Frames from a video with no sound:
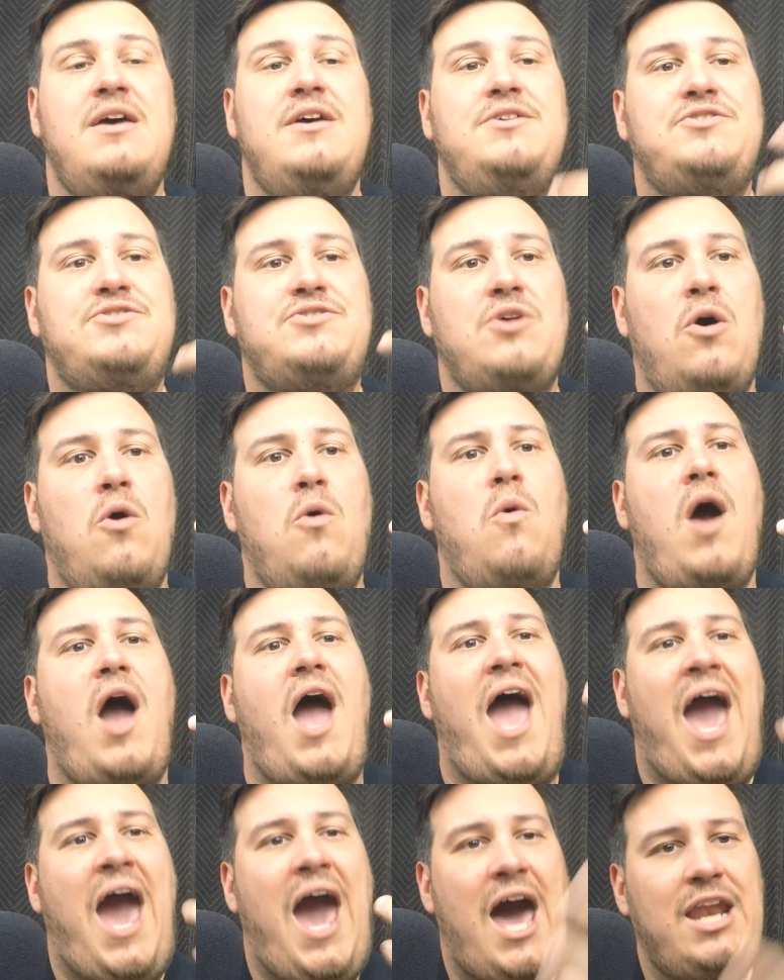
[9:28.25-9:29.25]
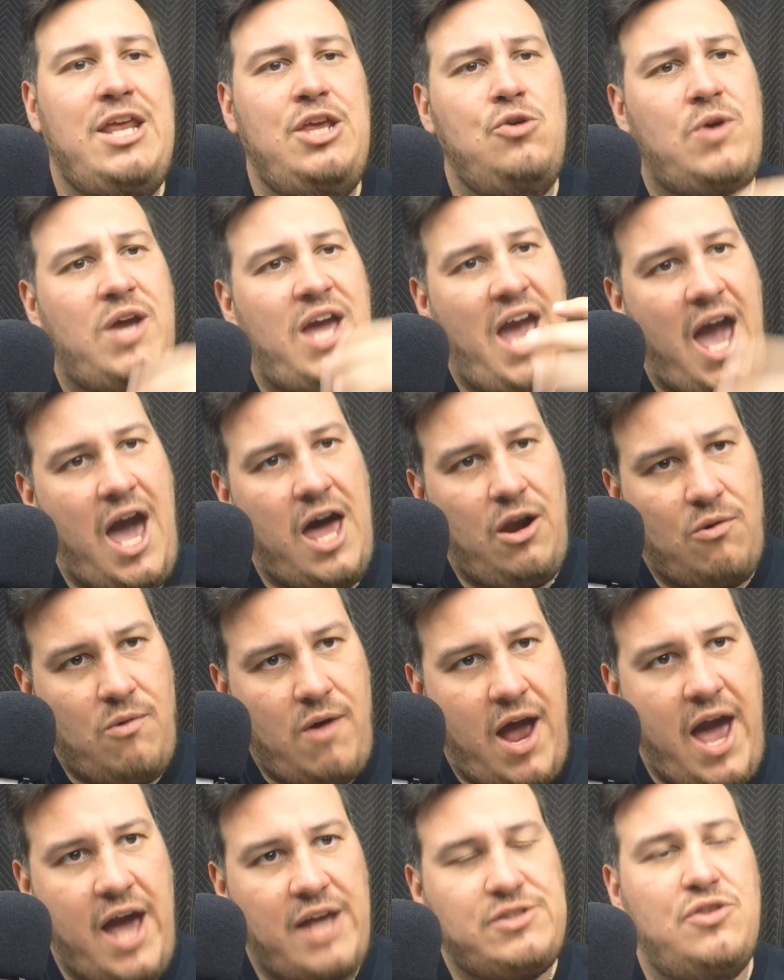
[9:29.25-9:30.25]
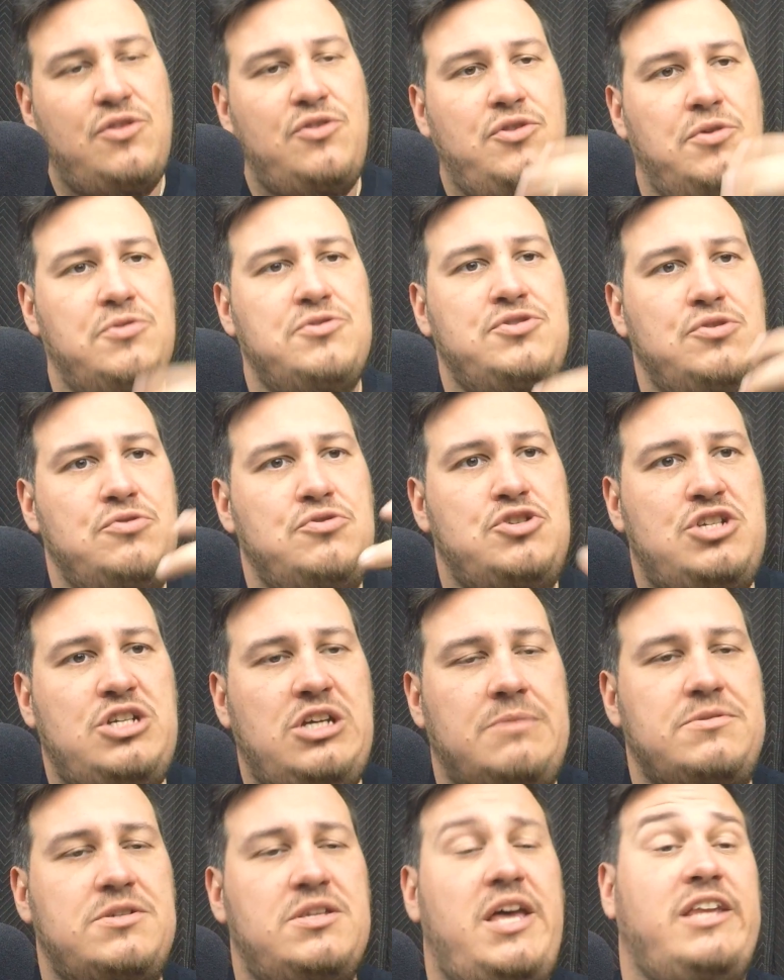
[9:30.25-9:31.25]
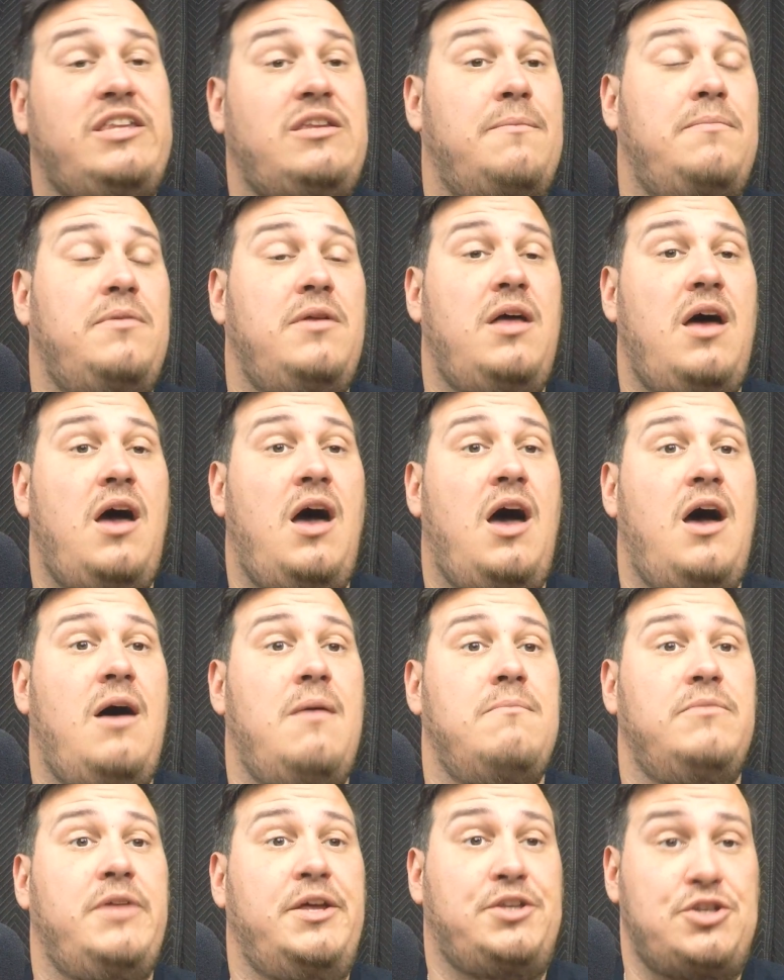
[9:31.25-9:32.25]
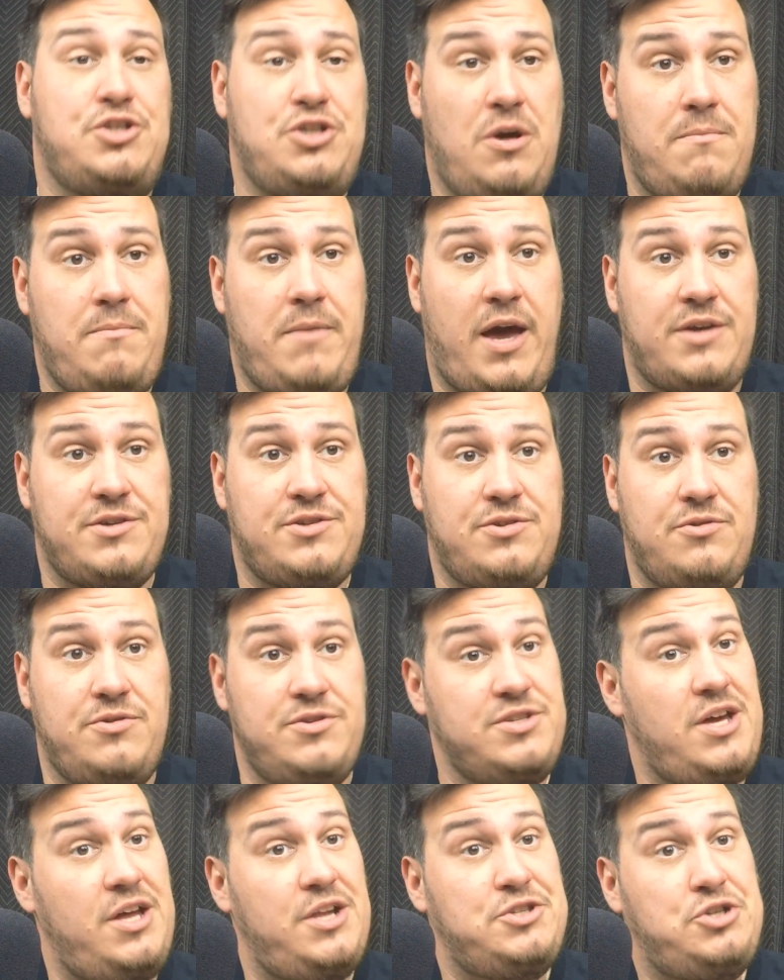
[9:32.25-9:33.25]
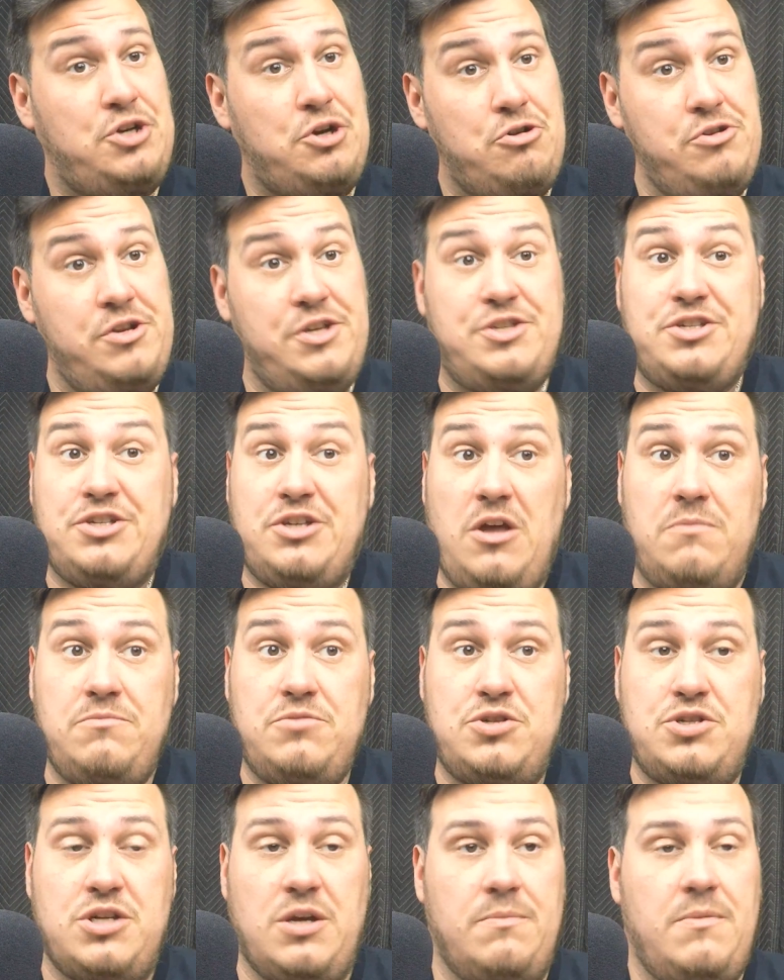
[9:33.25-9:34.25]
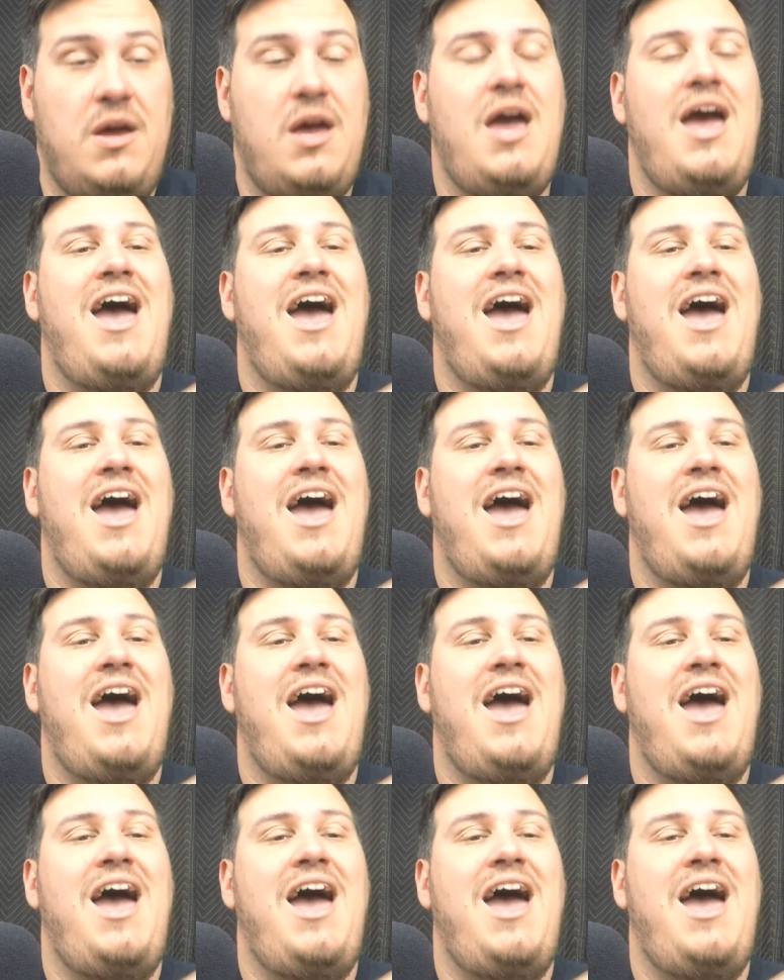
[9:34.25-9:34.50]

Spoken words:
So how do you counteract those new ships? Like the Jumpmaster, it's got a turreted scum ship.